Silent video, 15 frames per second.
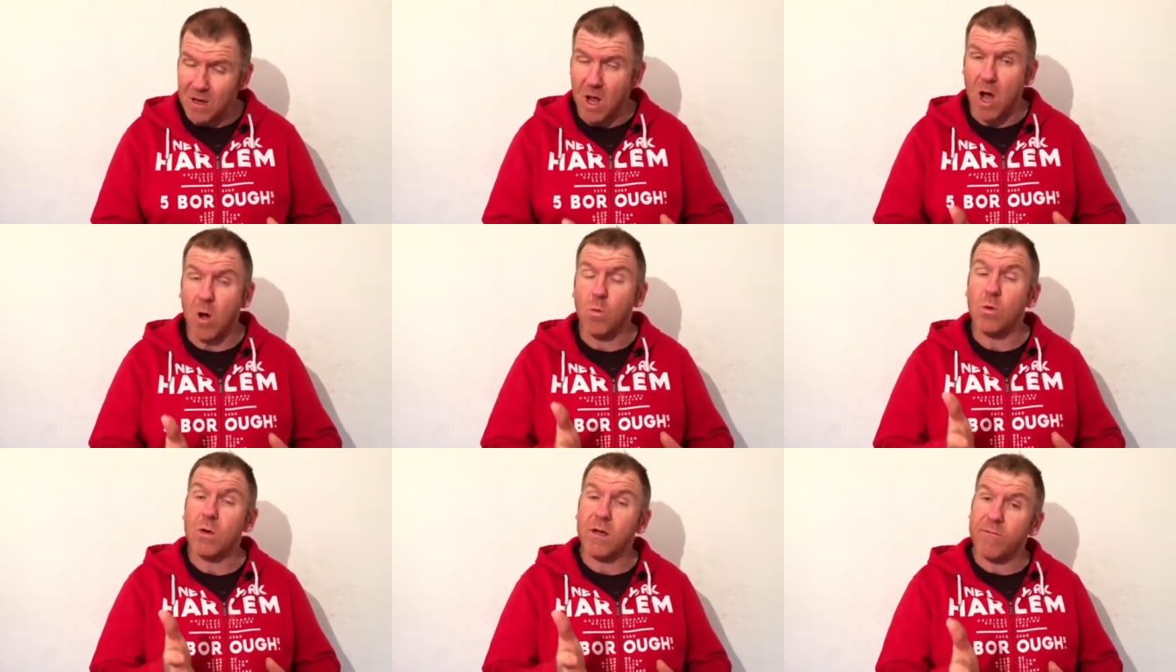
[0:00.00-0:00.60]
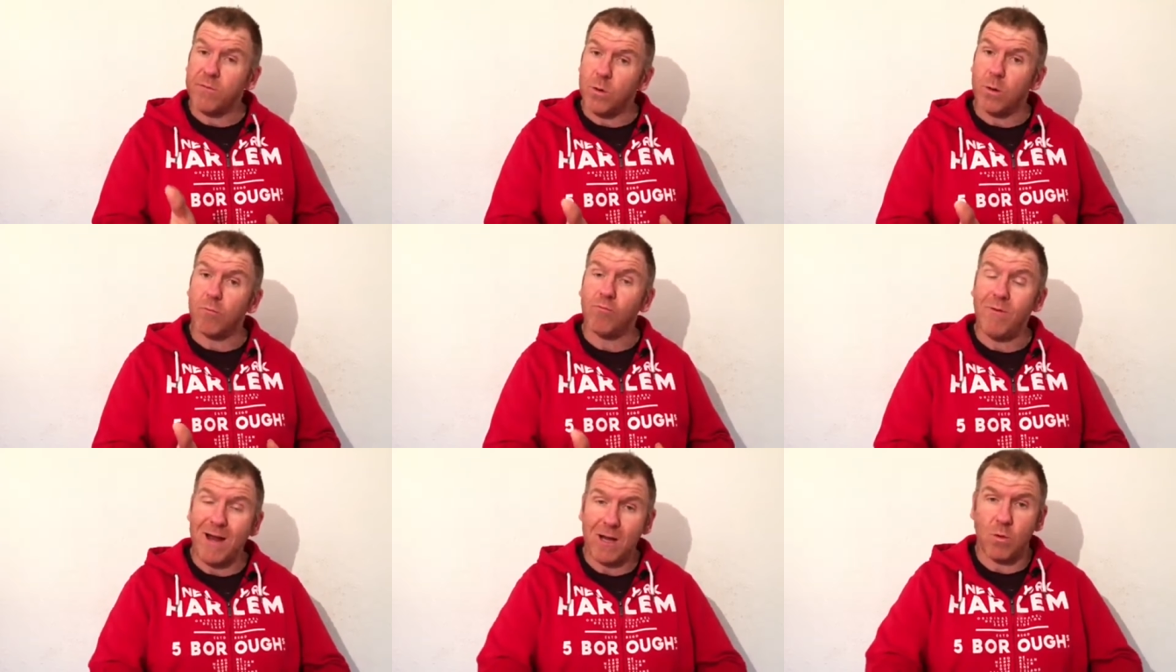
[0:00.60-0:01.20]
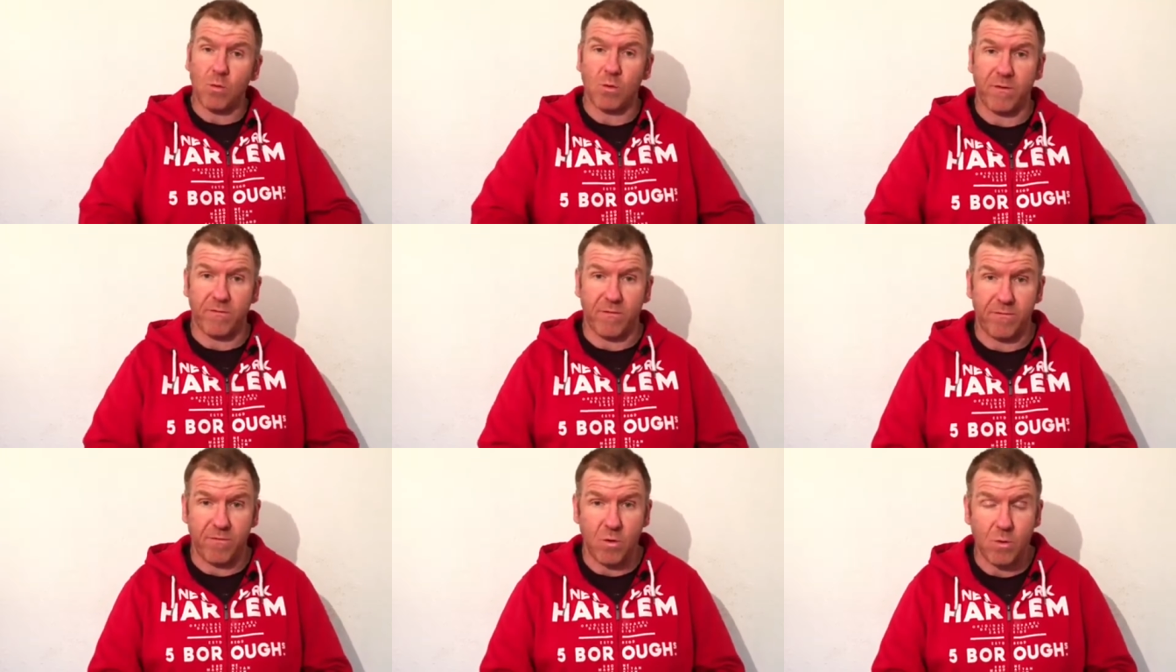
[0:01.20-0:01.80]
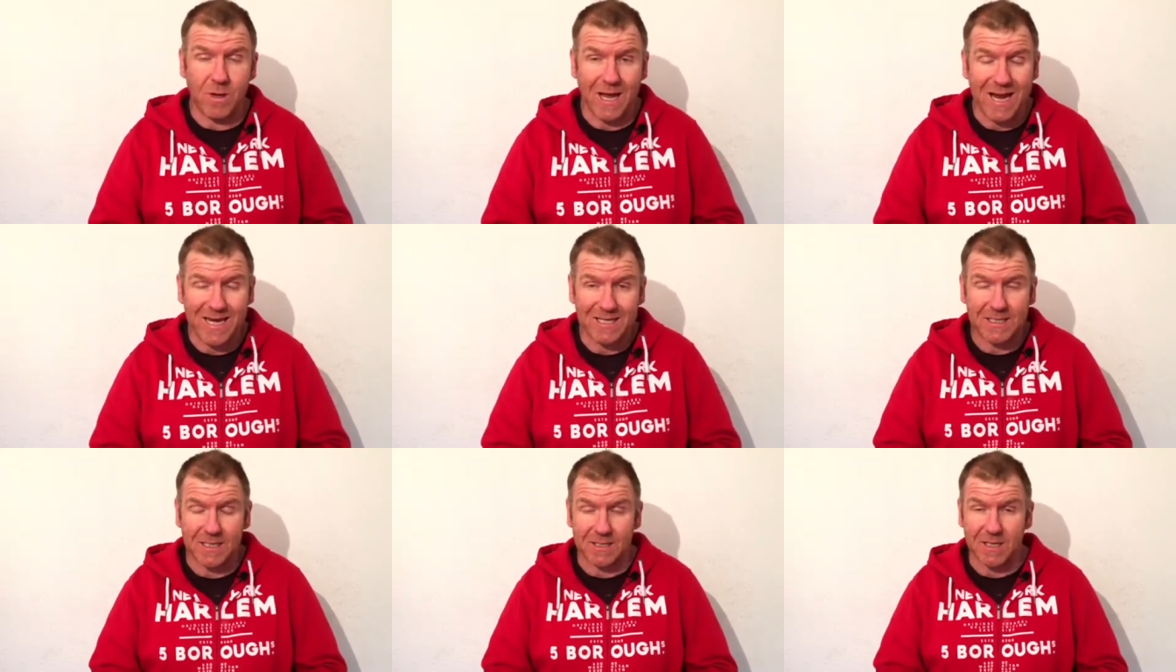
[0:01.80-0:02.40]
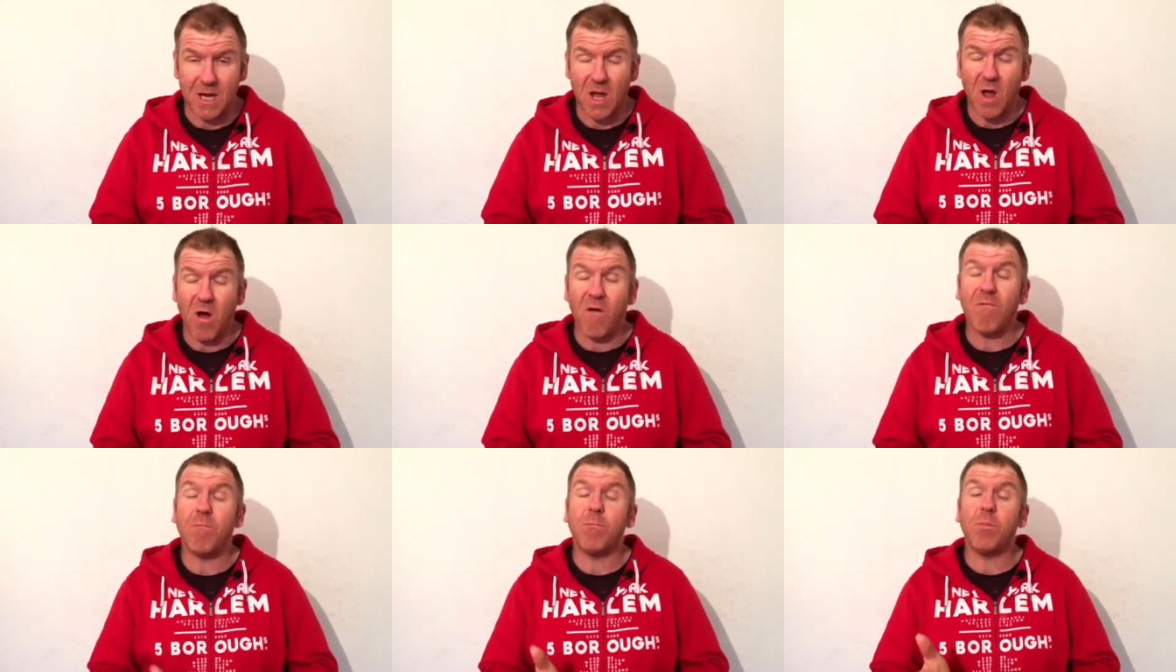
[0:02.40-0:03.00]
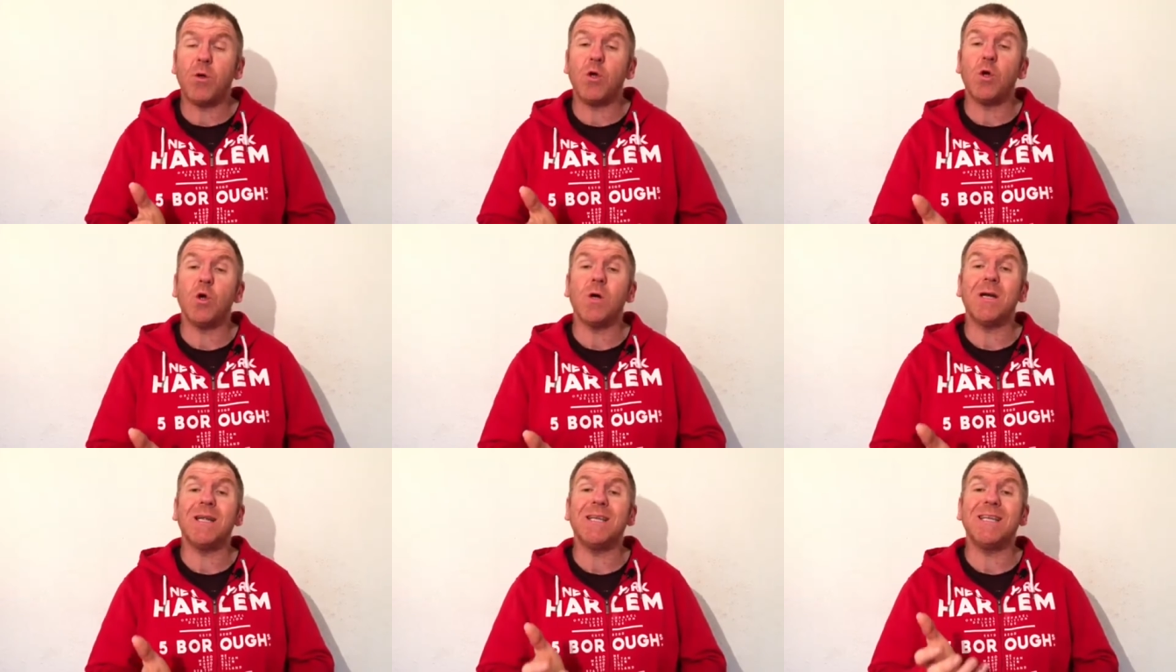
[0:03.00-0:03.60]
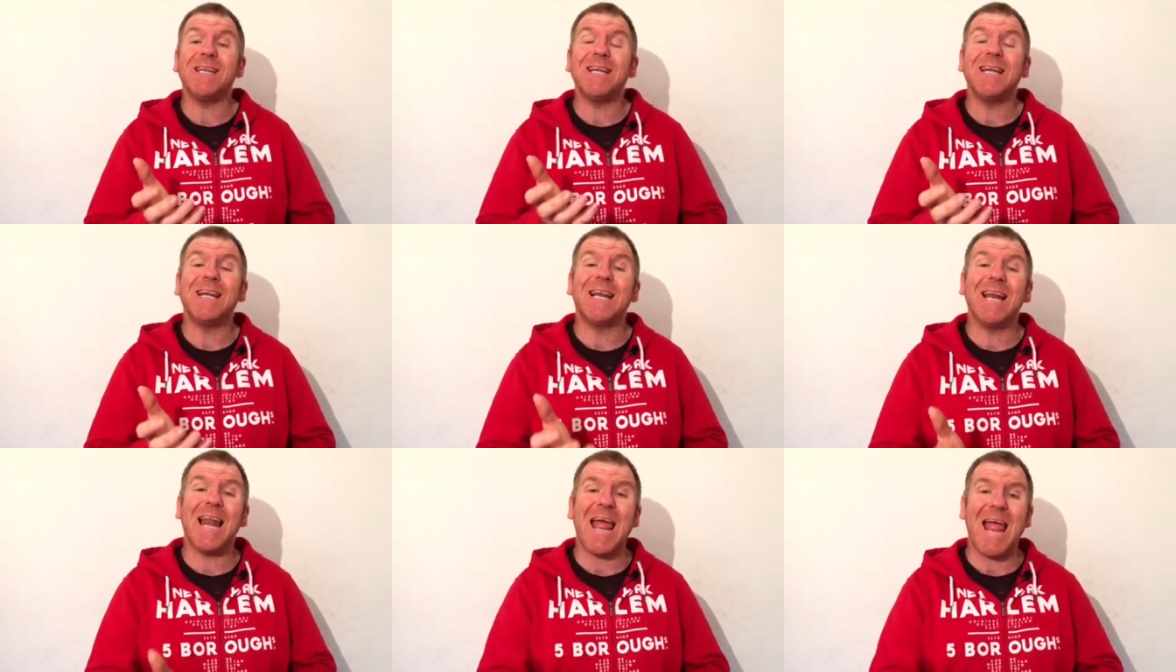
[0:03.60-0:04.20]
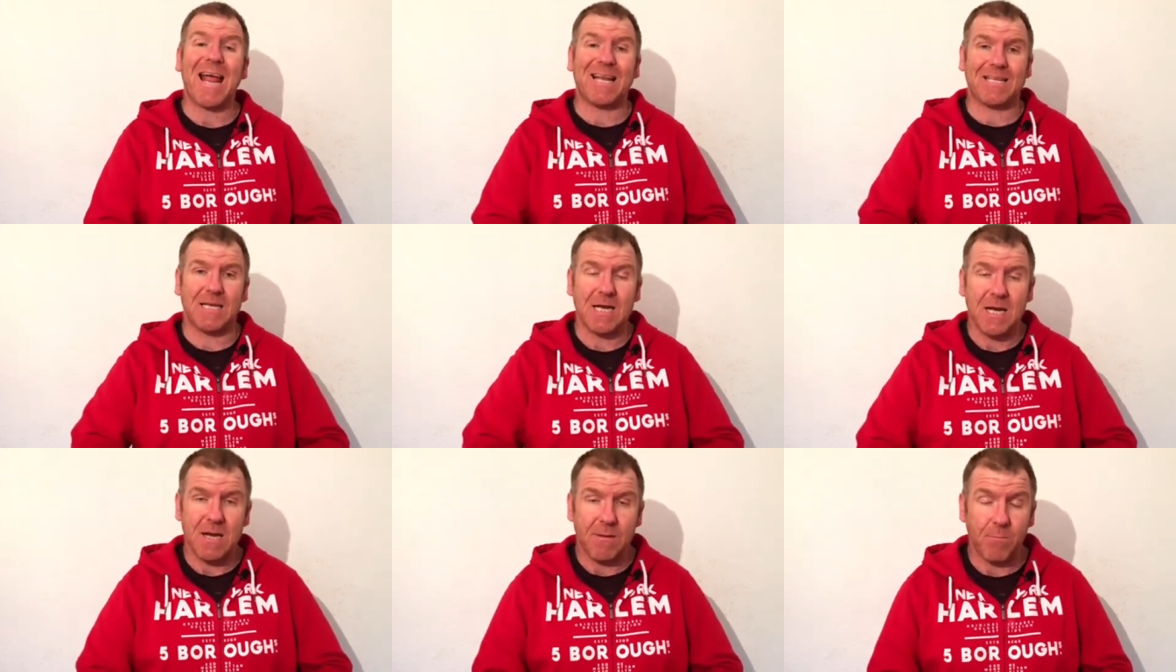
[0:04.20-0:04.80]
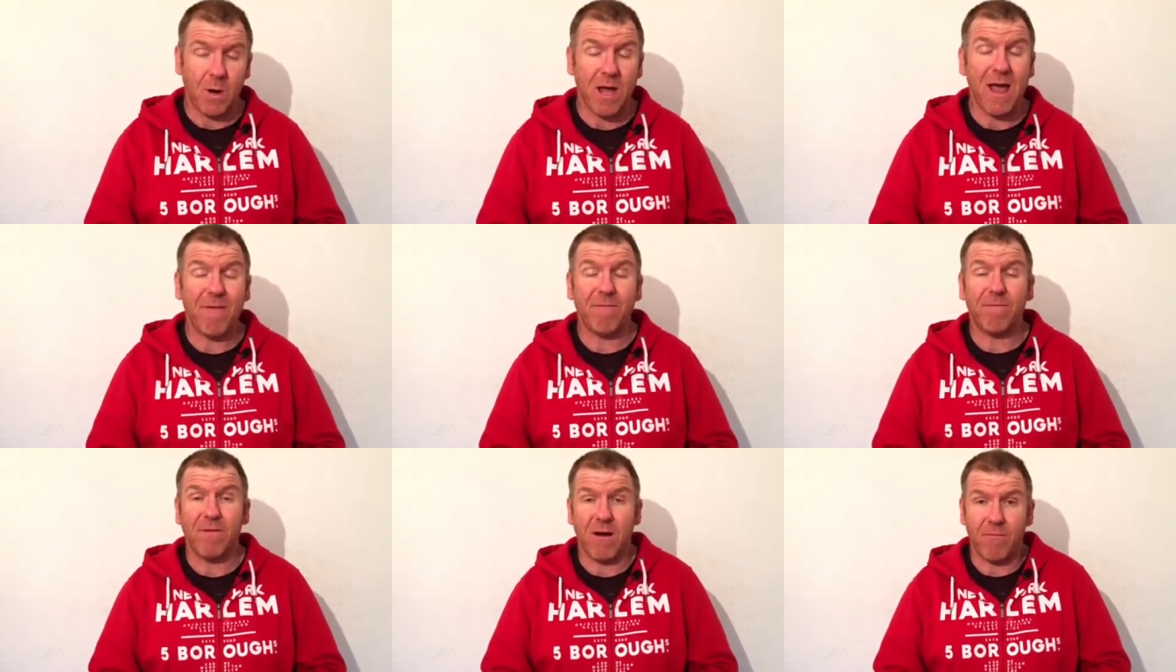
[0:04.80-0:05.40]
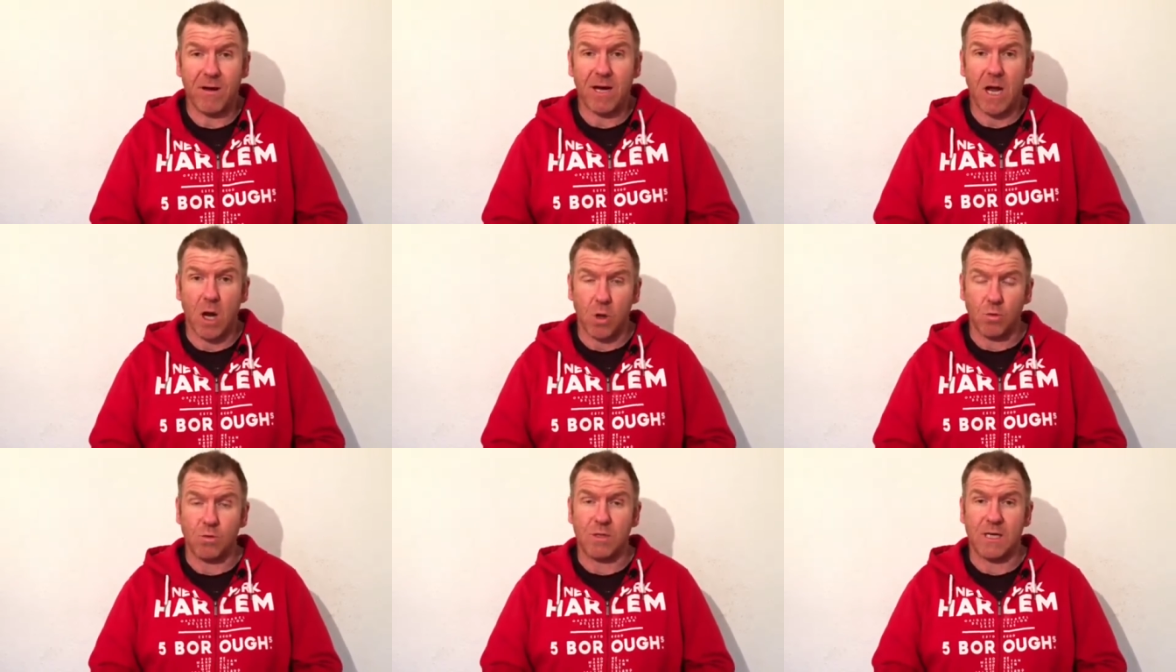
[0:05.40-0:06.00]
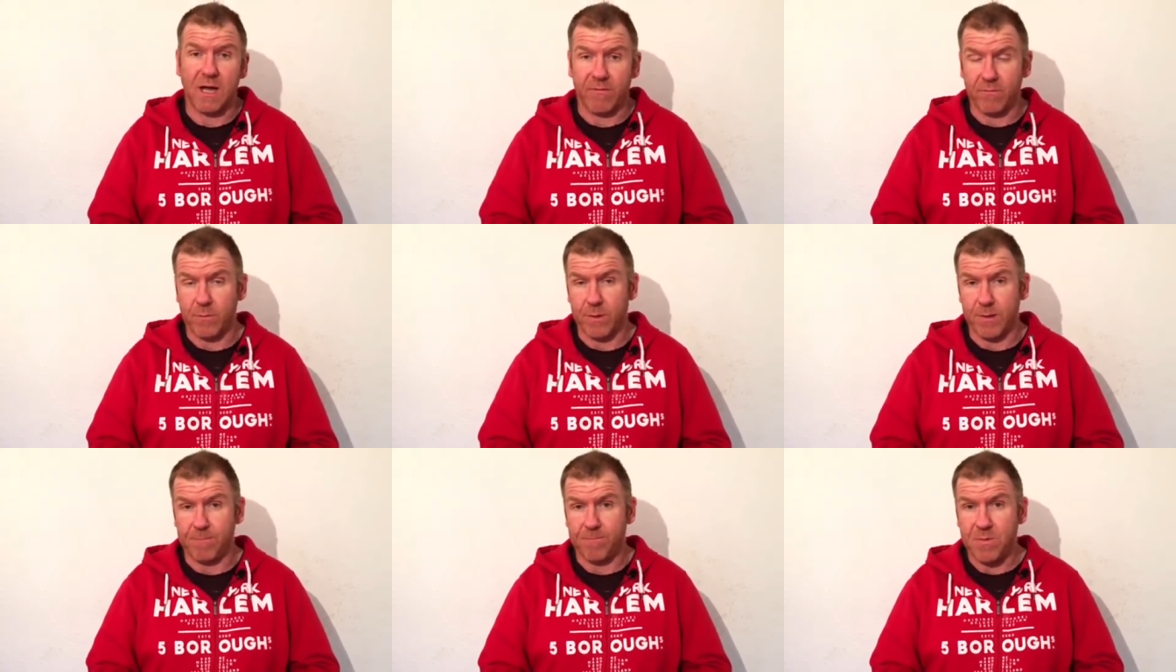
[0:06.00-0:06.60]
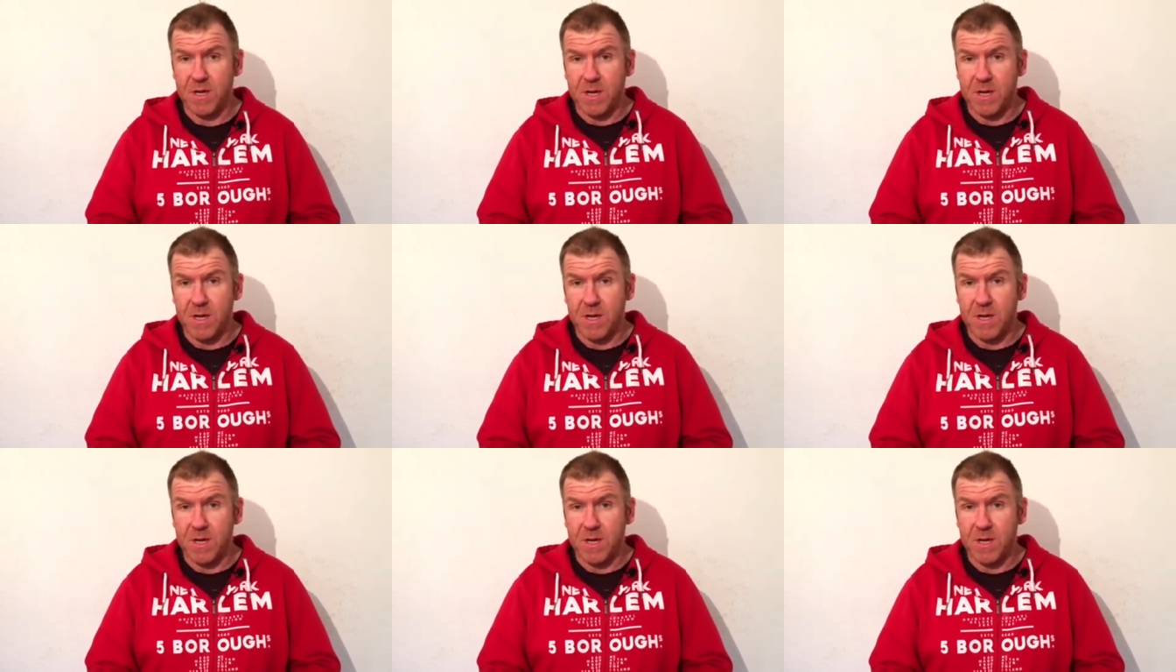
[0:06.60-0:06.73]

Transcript: I will give you a record of a few cases of pure neglect by our very own government.